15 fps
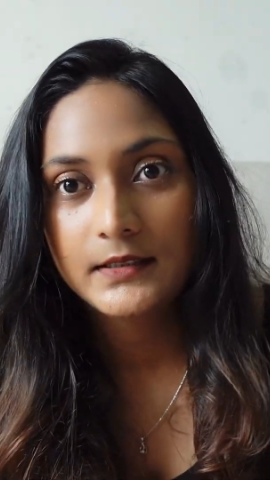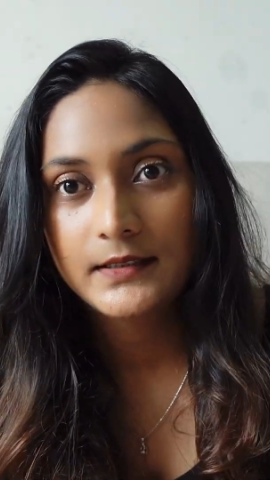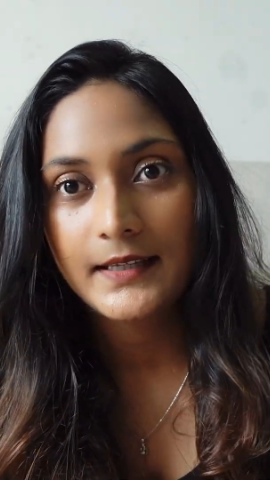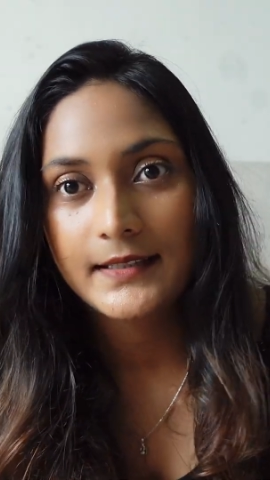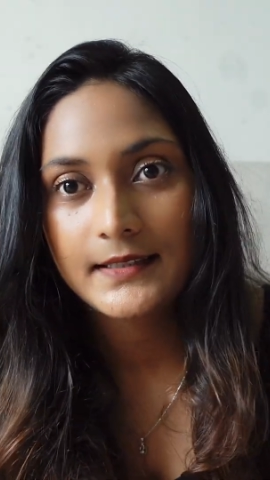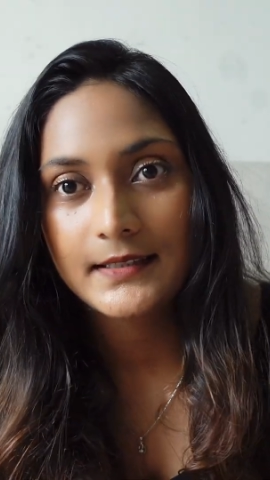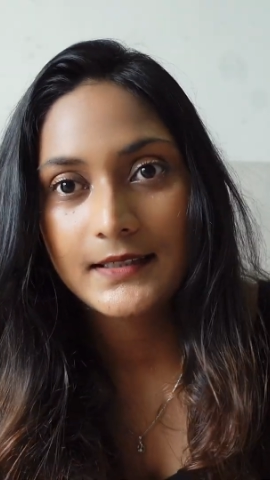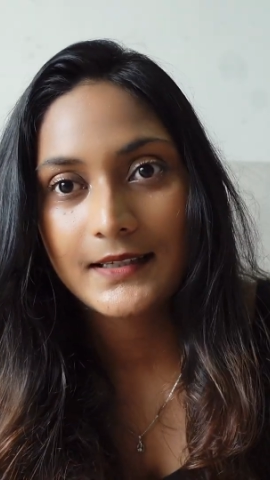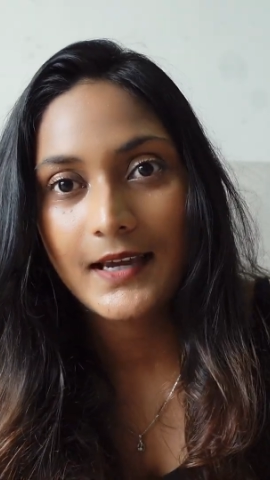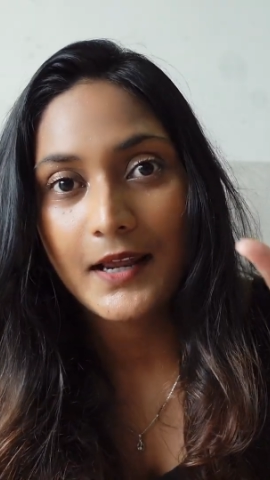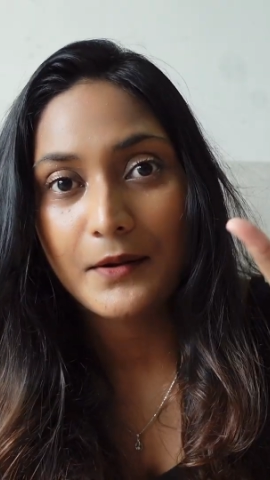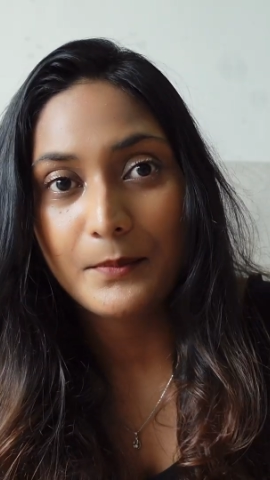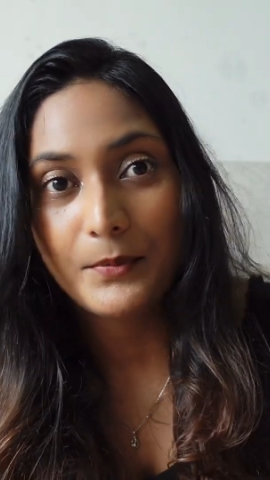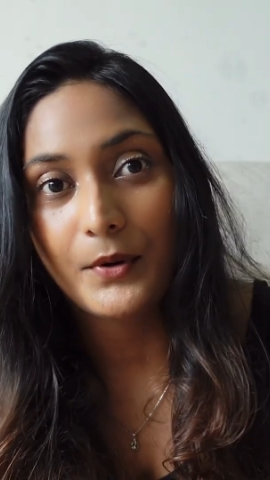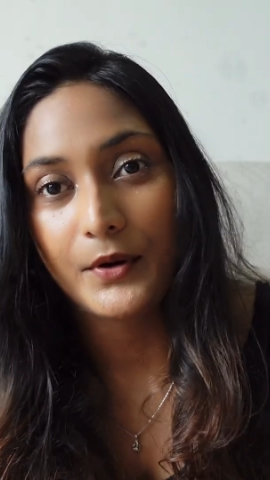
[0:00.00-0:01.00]
that's the kind
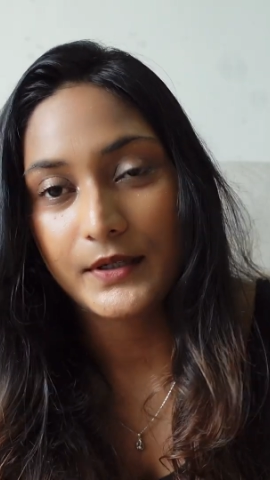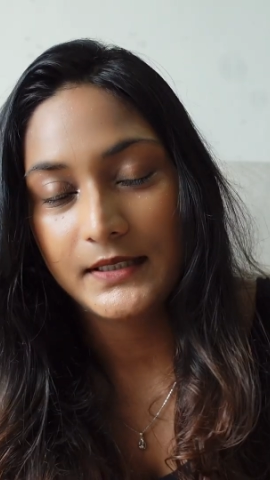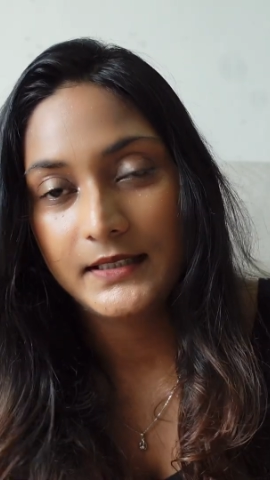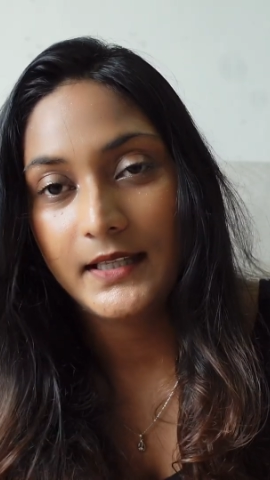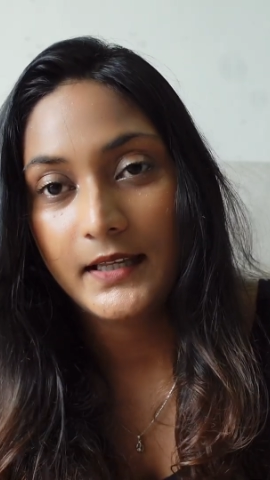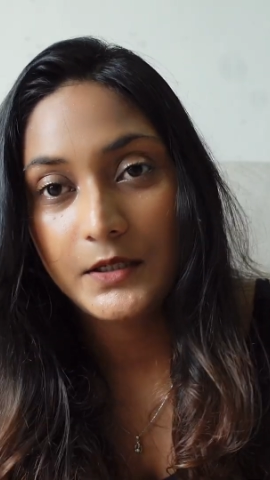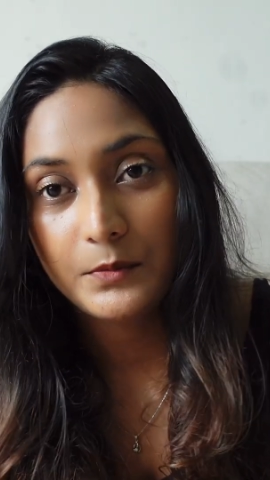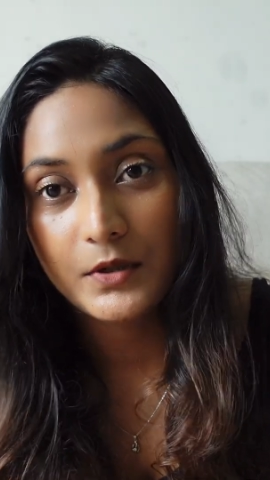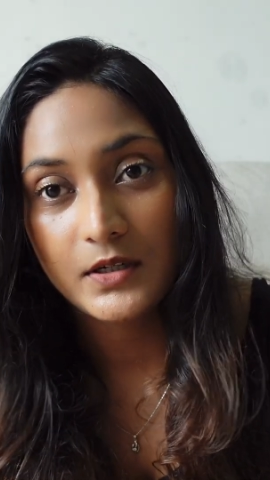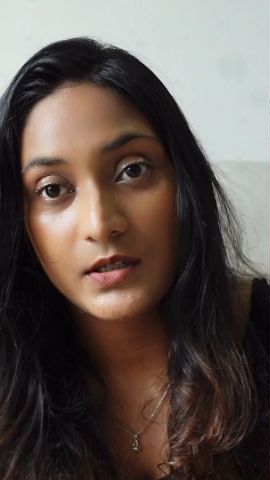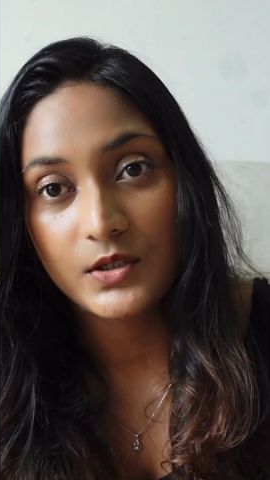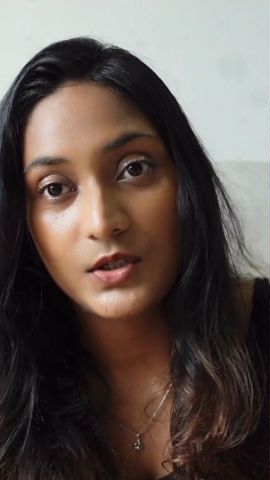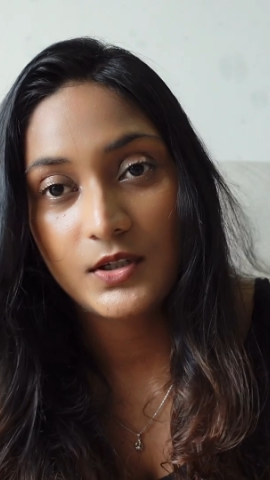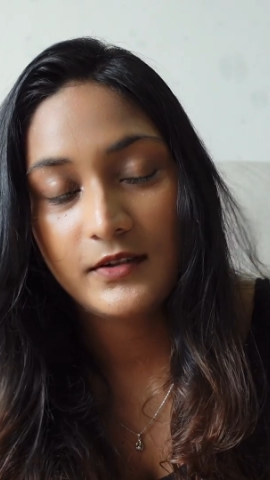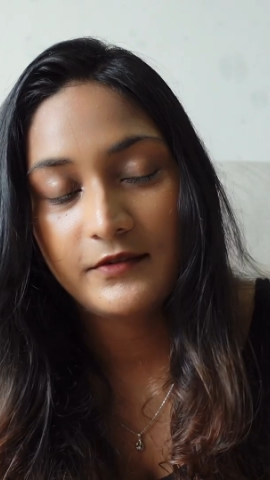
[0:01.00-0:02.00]
of body that you want to
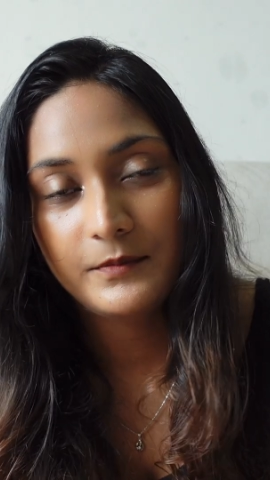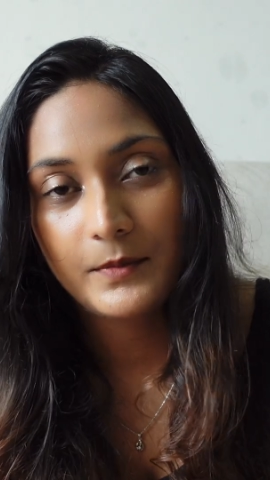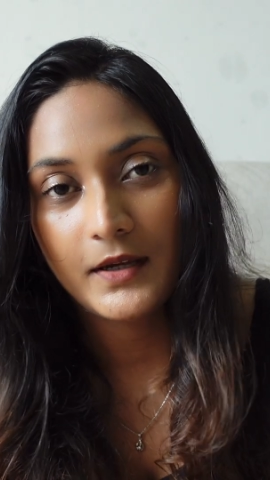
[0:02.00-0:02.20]
achieve,